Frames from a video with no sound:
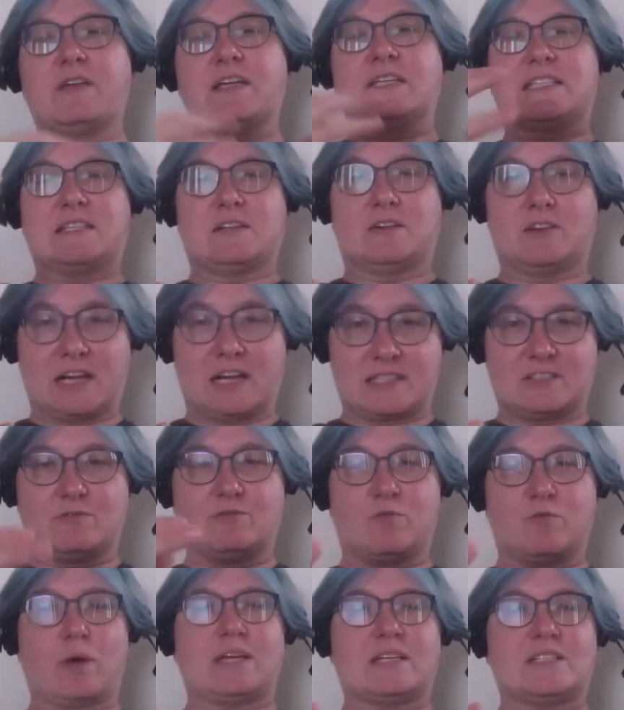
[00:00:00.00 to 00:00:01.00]
They still got to
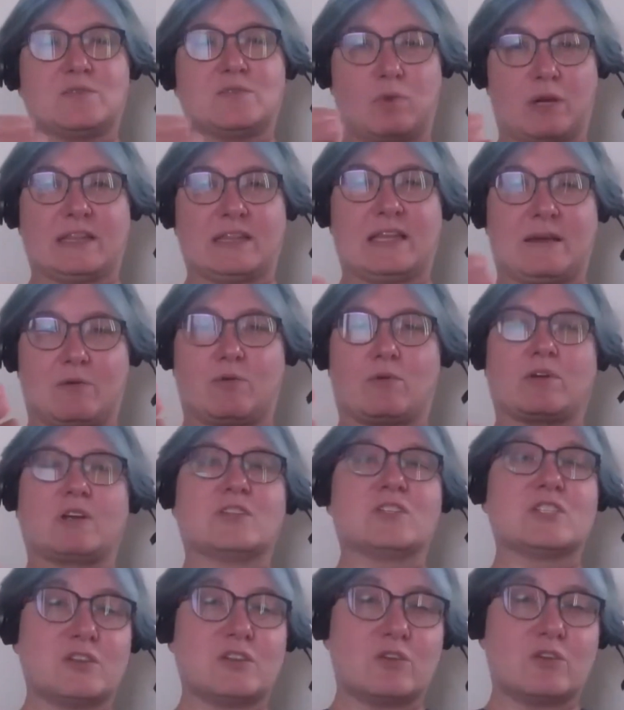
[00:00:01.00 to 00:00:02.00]
voice what they were
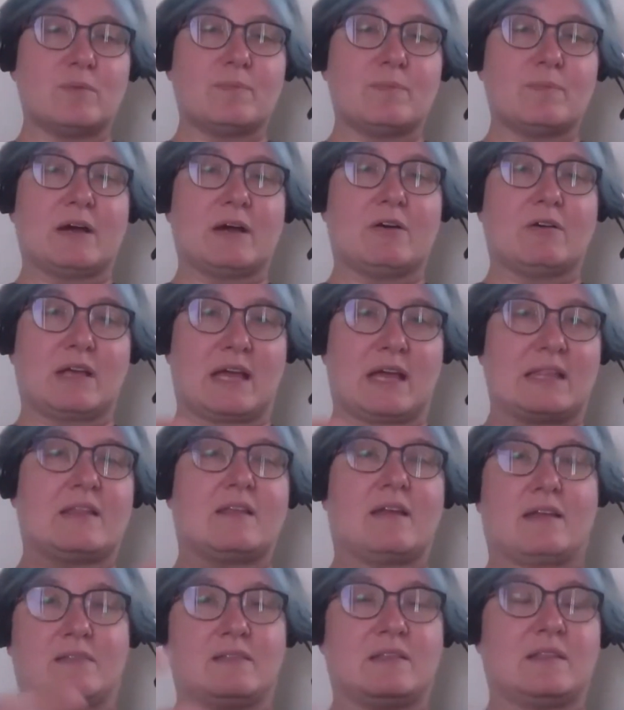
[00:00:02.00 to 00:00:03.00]
concerned about.
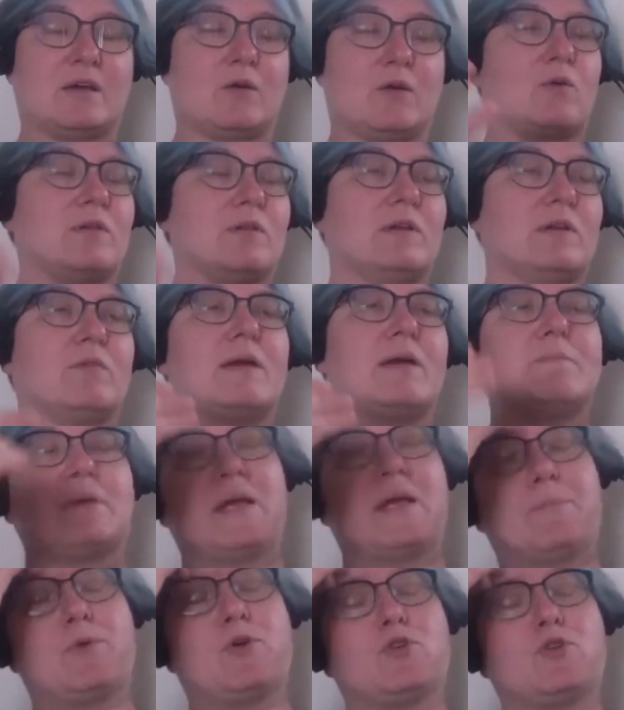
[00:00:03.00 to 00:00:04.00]
And there were, and
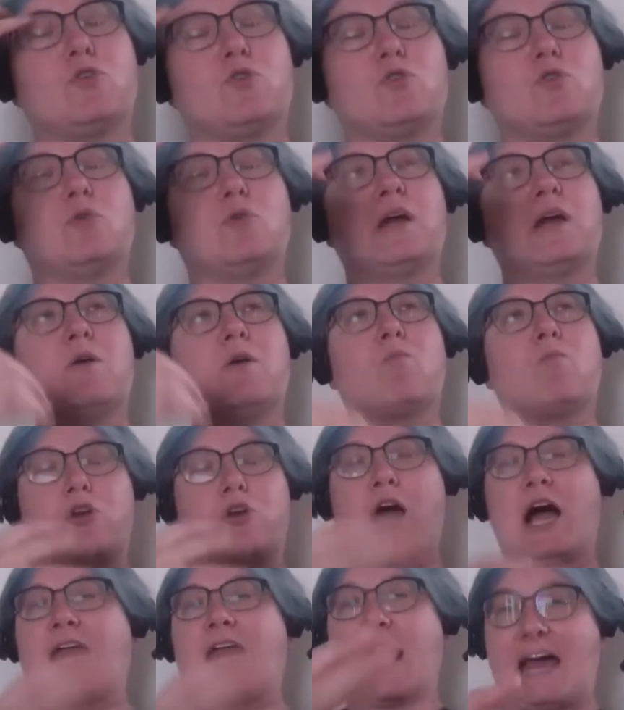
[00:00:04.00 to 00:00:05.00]
people who were
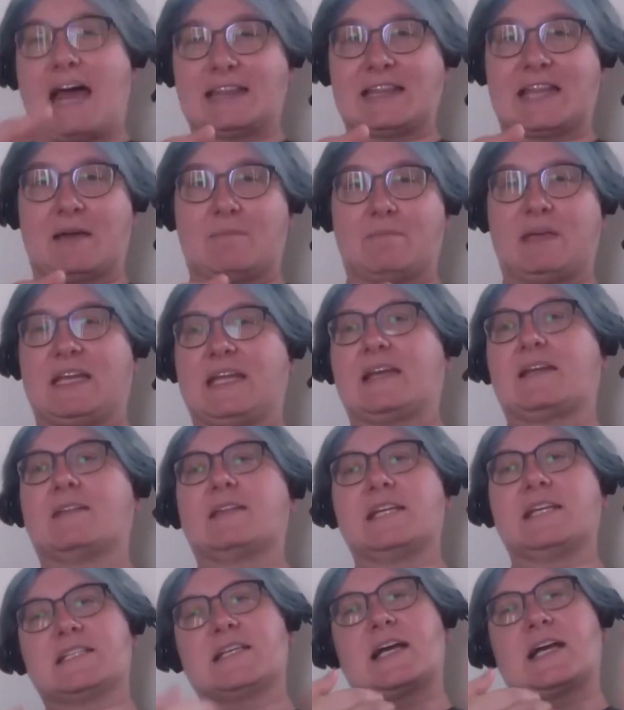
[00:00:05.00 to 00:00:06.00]
not at that meeting at
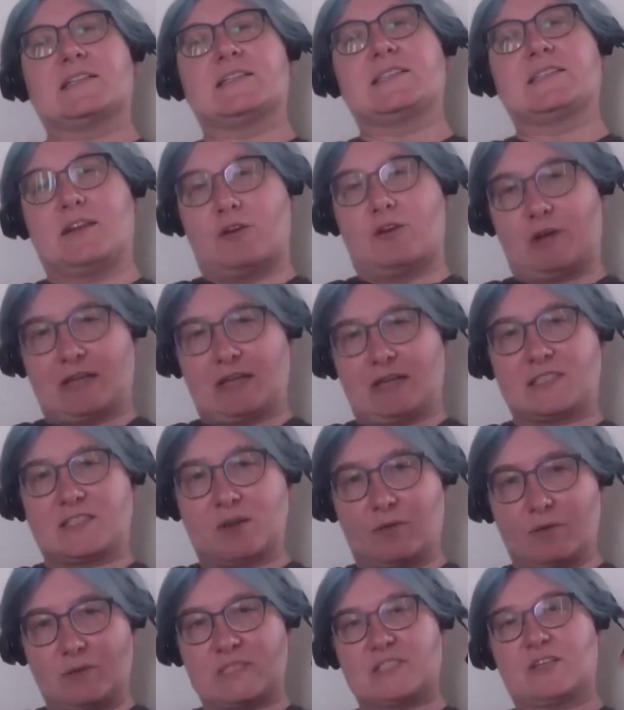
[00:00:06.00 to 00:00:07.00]
least got to say, okay,
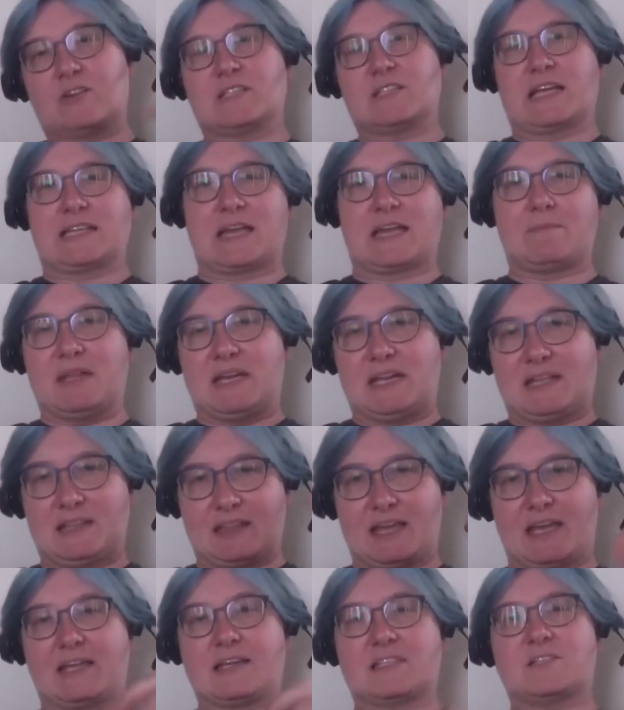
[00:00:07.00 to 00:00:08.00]
so-and-so's at that meeting.
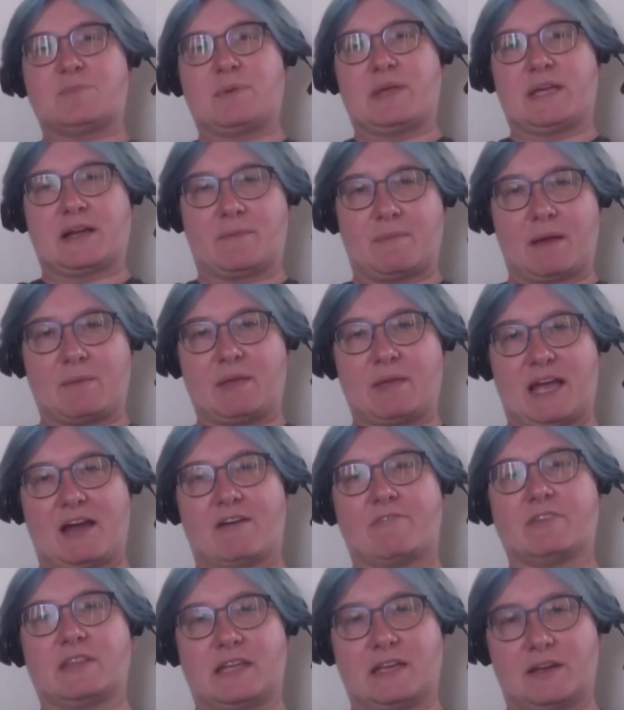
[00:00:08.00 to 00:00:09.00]
They can speak on my
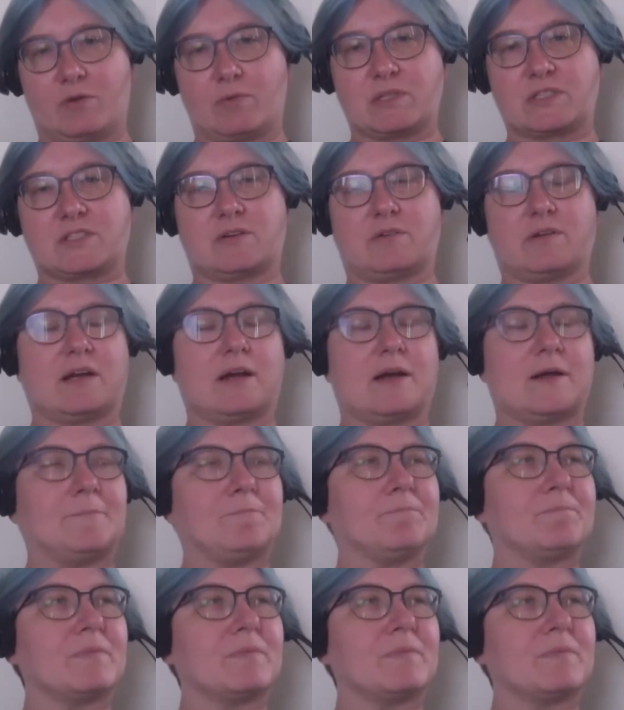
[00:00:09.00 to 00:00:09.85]
behalf and they know what's going on.